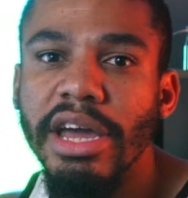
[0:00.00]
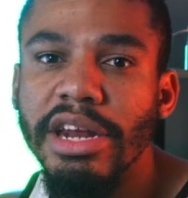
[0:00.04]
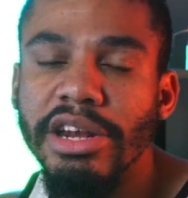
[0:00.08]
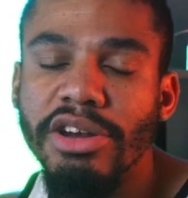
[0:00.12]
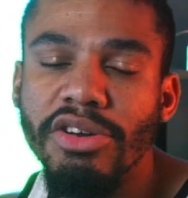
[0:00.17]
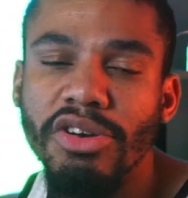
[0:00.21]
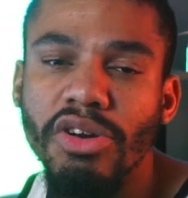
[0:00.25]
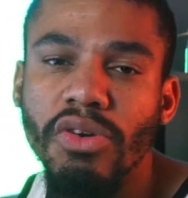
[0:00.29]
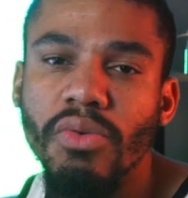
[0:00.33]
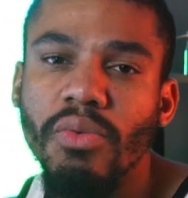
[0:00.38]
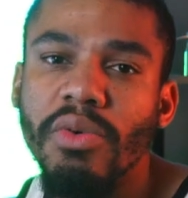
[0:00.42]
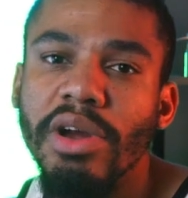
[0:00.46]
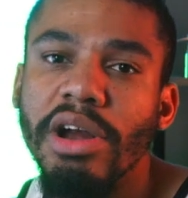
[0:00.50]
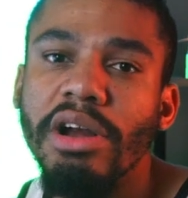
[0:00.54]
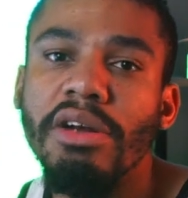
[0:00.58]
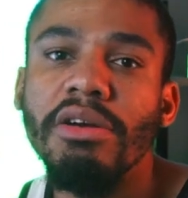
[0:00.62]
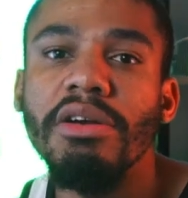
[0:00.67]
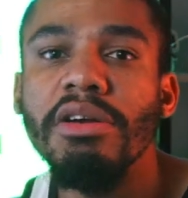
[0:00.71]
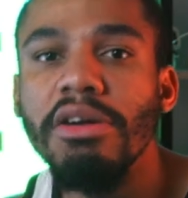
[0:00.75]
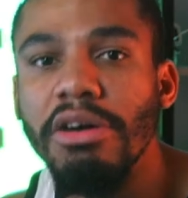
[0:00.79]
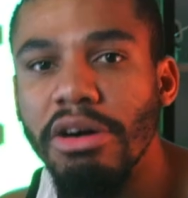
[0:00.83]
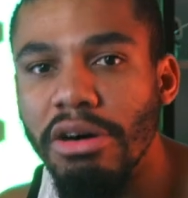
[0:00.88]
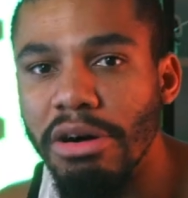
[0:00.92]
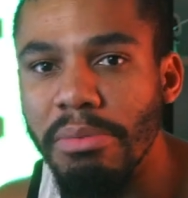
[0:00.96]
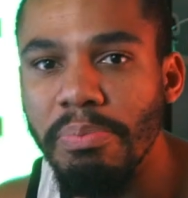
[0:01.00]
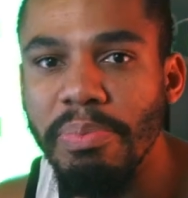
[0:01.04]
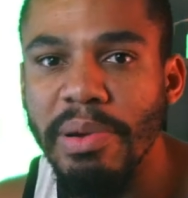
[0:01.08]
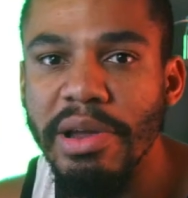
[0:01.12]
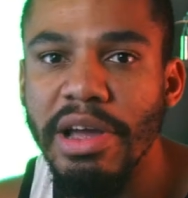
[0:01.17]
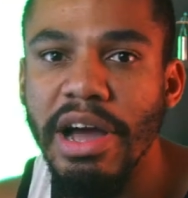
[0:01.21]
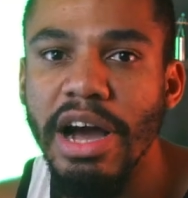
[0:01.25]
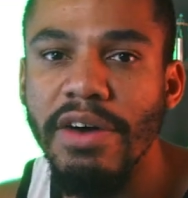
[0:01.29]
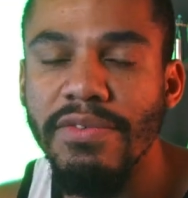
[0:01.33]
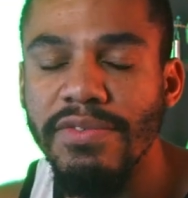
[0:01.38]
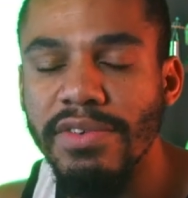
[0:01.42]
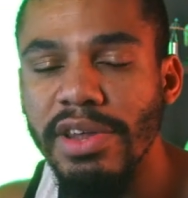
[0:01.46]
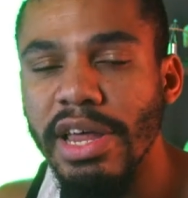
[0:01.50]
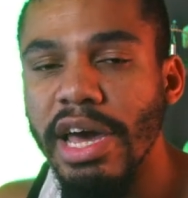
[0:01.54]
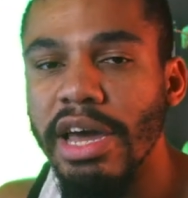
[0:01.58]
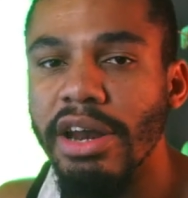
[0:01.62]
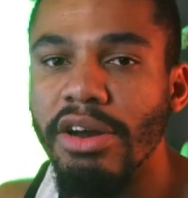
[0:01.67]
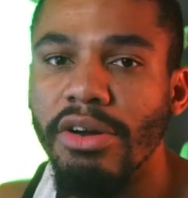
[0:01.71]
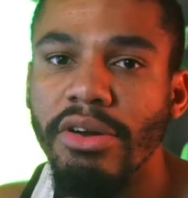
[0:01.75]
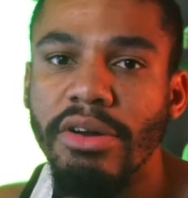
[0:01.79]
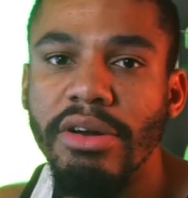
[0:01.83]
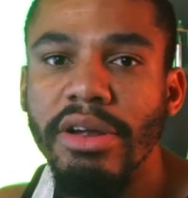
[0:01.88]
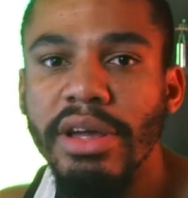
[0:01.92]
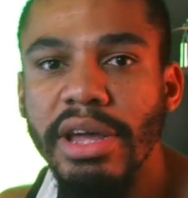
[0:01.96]
in your career, or pay off
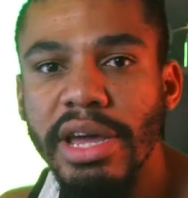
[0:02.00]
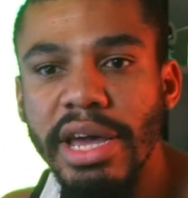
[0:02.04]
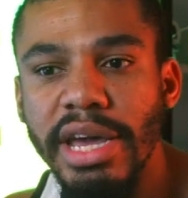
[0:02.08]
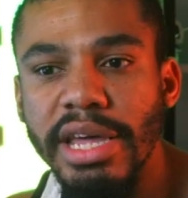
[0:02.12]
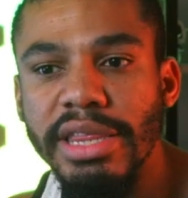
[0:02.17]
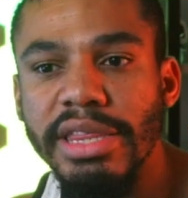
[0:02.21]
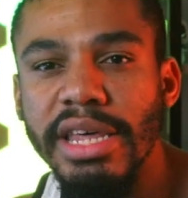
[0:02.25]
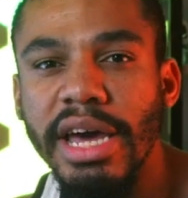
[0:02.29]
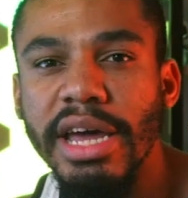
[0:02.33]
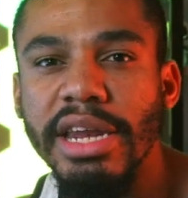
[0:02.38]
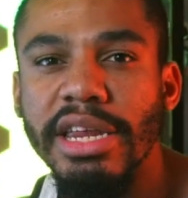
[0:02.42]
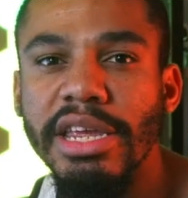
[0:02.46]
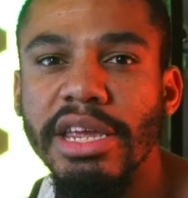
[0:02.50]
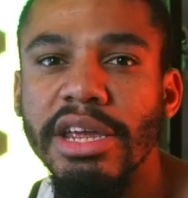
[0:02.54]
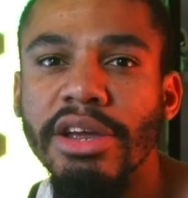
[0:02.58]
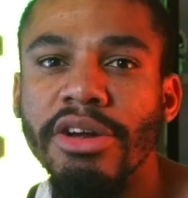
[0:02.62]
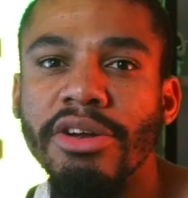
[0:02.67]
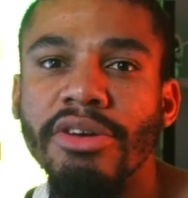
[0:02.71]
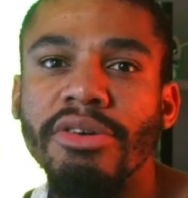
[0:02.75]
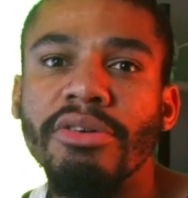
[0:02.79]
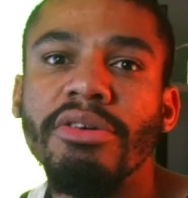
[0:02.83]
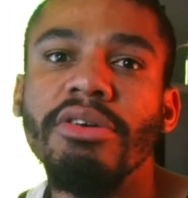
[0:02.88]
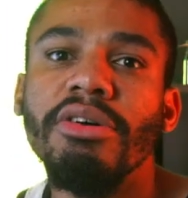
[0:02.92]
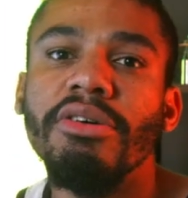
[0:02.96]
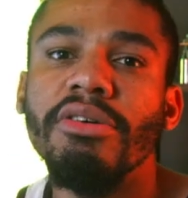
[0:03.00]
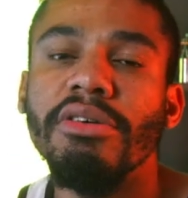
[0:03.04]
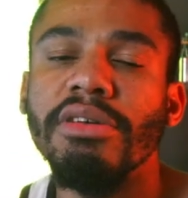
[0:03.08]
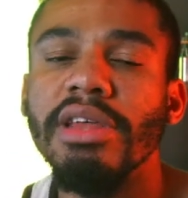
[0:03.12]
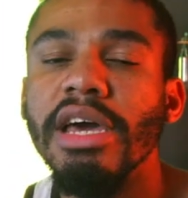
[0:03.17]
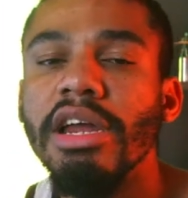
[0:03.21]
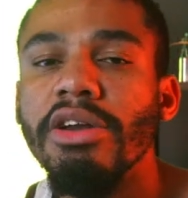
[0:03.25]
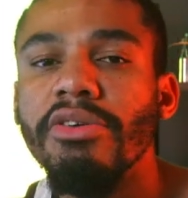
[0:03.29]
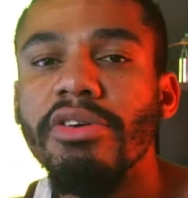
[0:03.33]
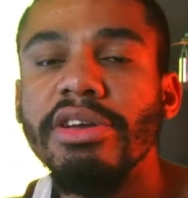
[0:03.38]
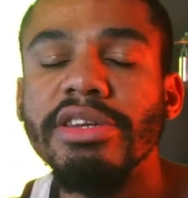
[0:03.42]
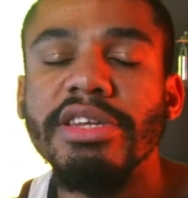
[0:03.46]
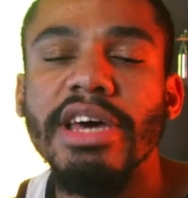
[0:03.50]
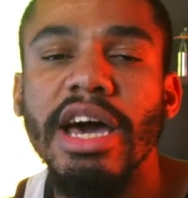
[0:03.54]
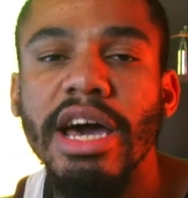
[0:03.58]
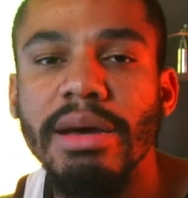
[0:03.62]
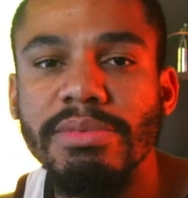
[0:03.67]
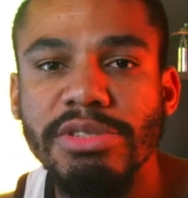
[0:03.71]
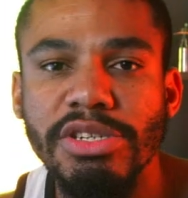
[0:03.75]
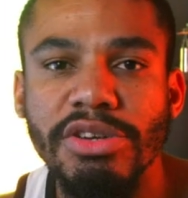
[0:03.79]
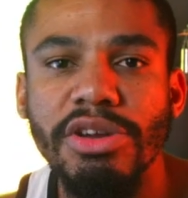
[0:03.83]
later in that year, or later in time.